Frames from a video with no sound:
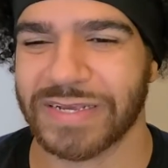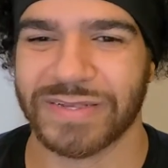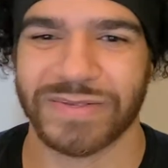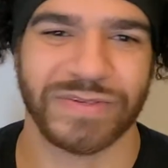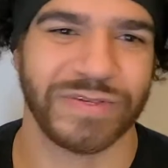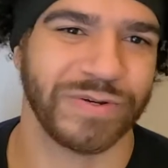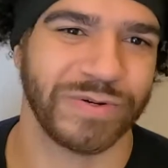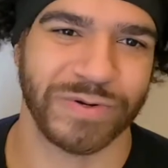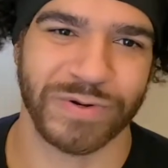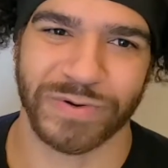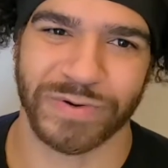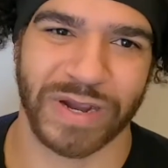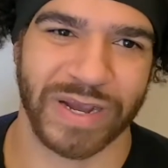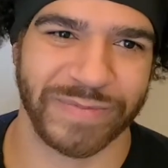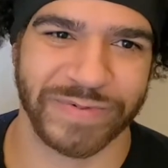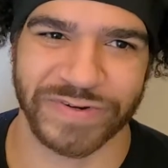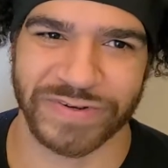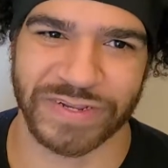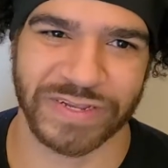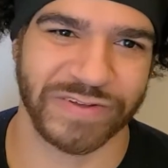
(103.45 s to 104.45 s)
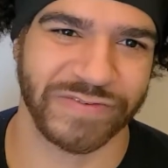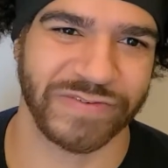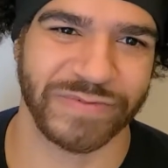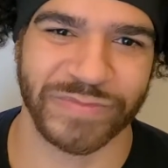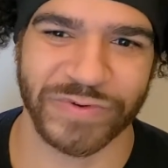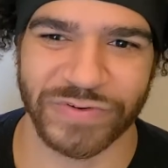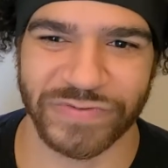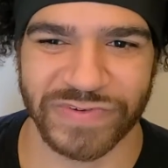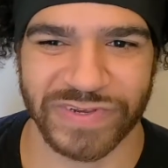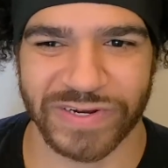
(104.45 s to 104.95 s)
so you can go grab yourself a
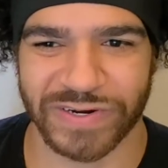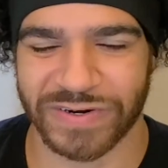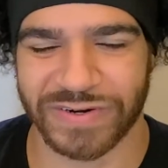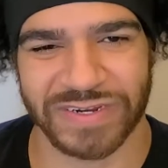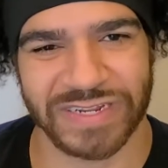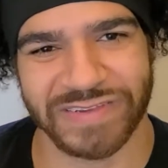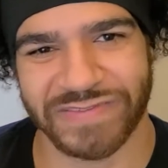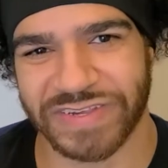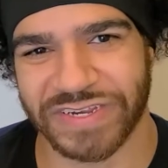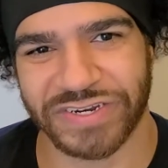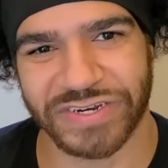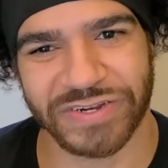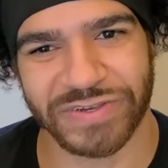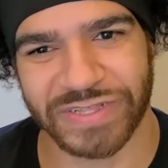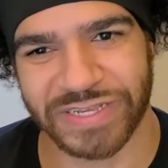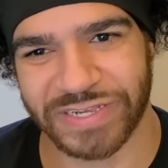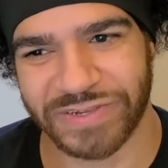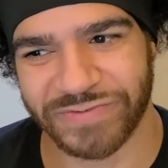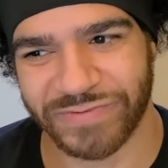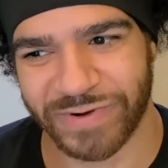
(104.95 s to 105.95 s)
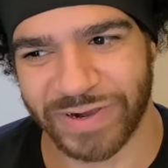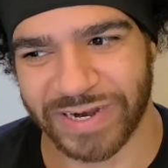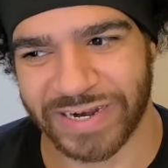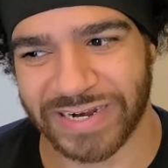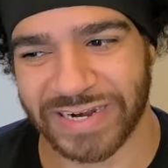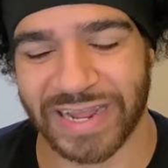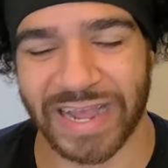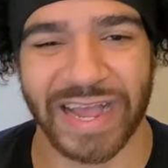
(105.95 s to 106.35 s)
movie or T V show that you've wanted.